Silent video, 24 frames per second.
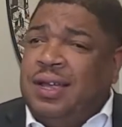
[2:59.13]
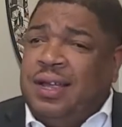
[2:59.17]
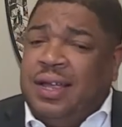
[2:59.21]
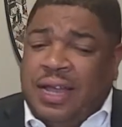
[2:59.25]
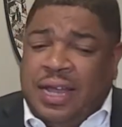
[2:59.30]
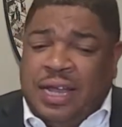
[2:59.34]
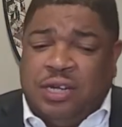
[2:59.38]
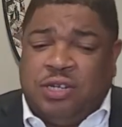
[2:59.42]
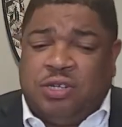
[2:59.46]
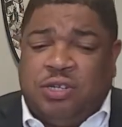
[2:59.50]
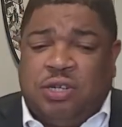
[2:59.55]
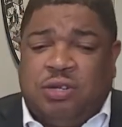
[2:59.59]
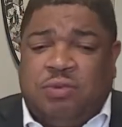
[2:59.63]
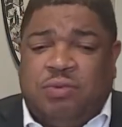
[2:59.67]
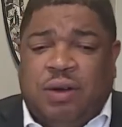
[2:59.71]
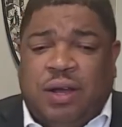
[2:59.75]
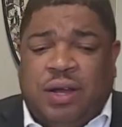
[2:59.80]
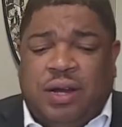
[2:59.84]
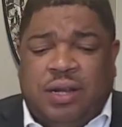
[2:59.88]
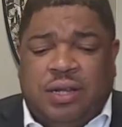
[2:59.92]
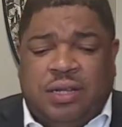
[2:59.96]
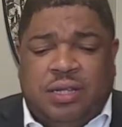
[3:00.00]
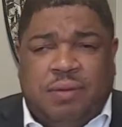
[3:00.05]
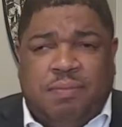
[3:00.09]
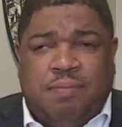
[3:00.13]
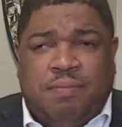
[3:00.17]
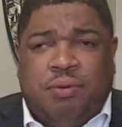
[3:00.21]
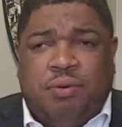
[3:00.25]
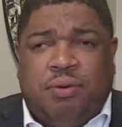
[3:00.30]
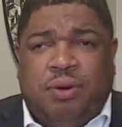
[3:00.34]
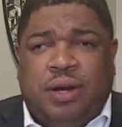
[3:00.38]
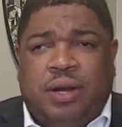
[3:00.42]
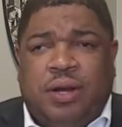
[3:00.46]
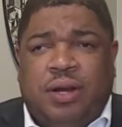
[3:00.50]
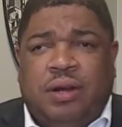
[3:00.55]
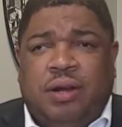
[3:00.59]
Interest rate is
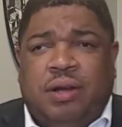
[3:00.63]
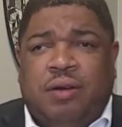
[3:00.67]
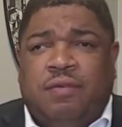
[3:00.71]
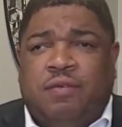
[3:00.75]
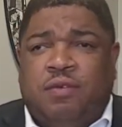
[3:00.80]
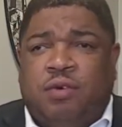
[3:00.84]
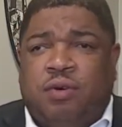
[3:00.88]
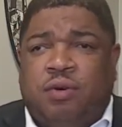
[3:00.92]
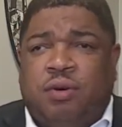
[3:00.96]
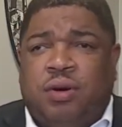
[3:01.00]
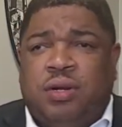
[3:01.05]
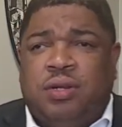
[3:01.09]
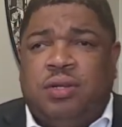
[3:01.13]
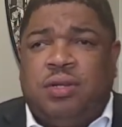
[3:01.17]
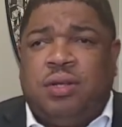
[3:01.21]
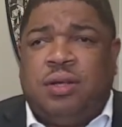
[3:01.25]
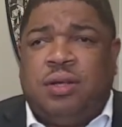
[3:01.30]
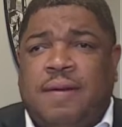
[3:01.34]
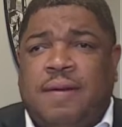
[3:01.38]
important, of course,